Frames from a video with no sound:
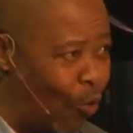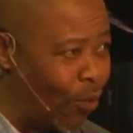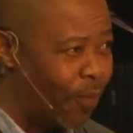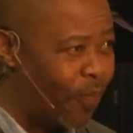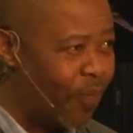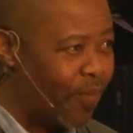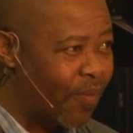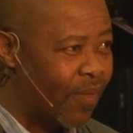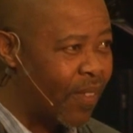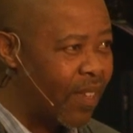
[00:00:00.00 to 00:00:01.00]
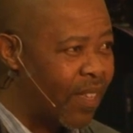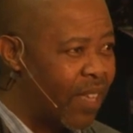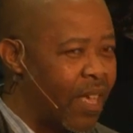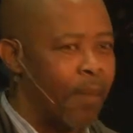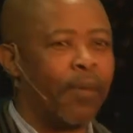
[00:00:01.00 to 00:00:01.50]

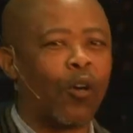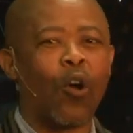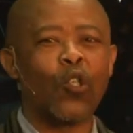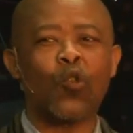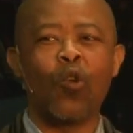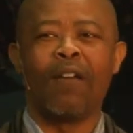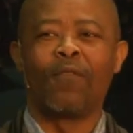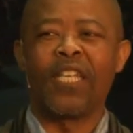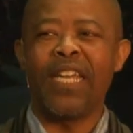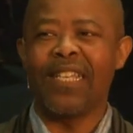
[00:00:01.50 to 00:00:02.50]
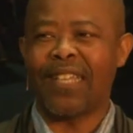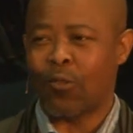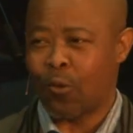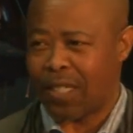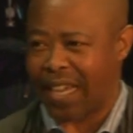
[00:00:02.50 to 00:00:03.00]
Because you have Jesus
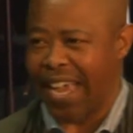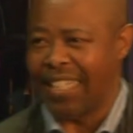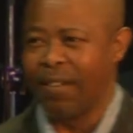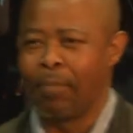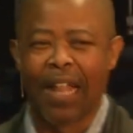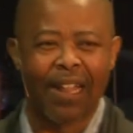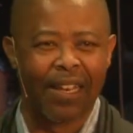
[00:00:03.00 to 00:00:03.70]
who's creating Bethlehem.